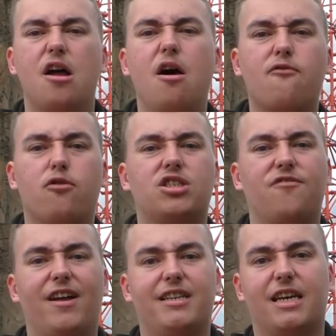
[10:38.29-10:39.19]
and overall it's
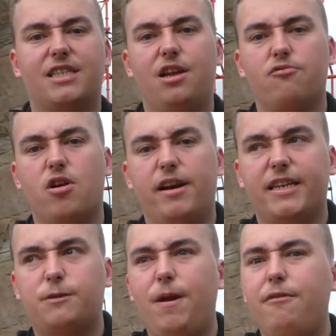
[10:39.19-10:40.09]
a fantastic
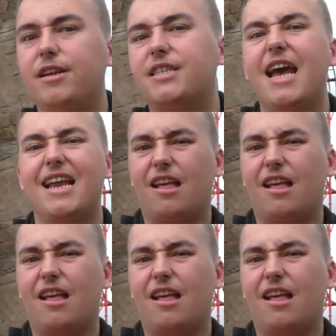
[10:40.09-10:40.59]
ride experience.